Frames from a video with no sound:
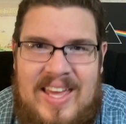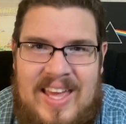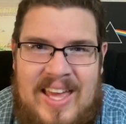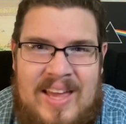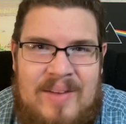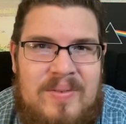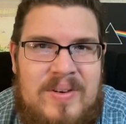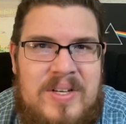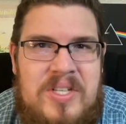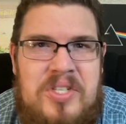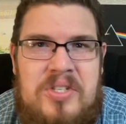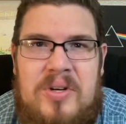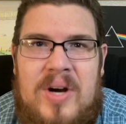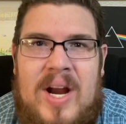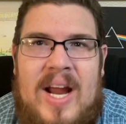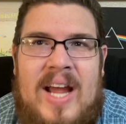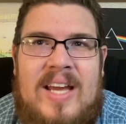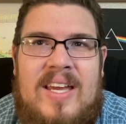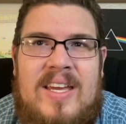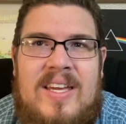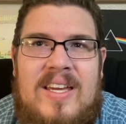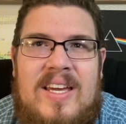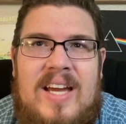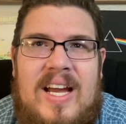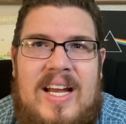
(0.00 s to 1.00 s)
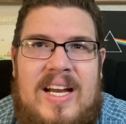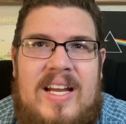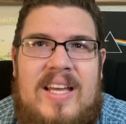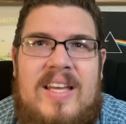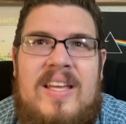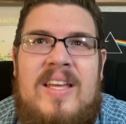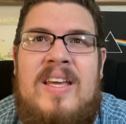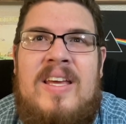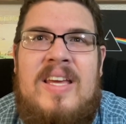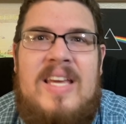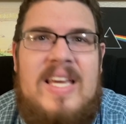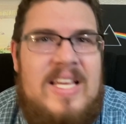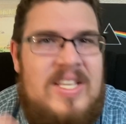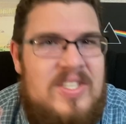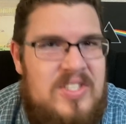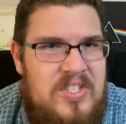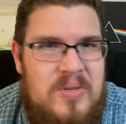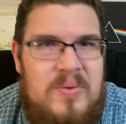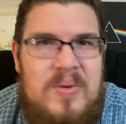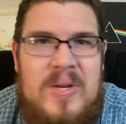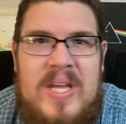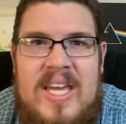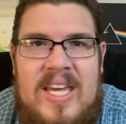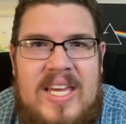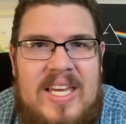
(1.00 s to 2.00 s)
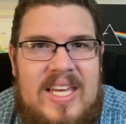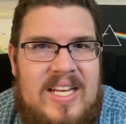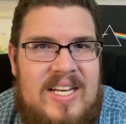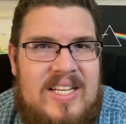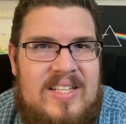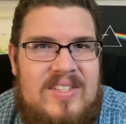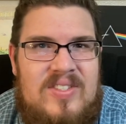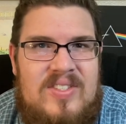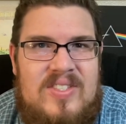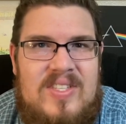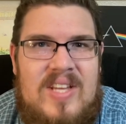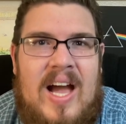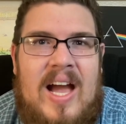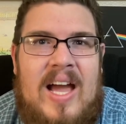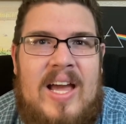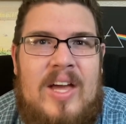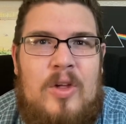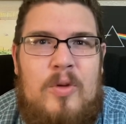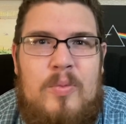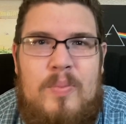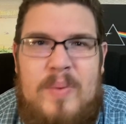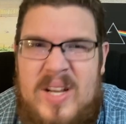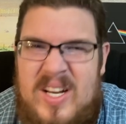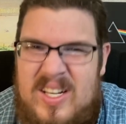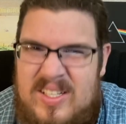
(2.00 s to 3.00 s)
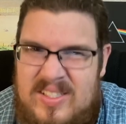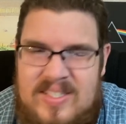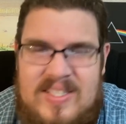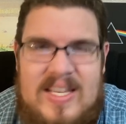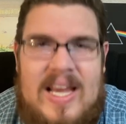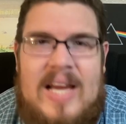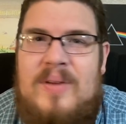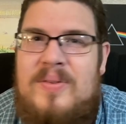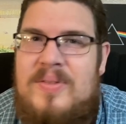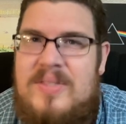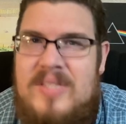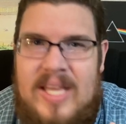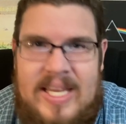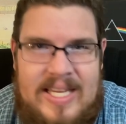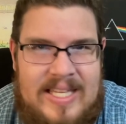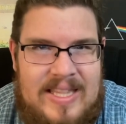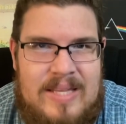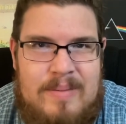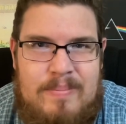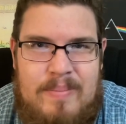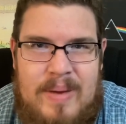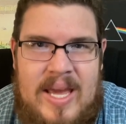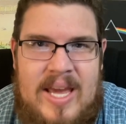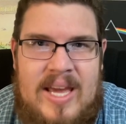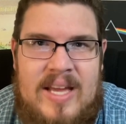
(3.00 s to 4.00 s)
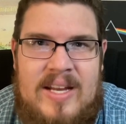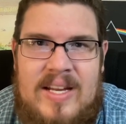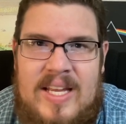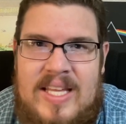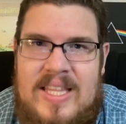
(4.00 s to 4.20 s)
Every track kind of is unique in its style, but it sounds like the band.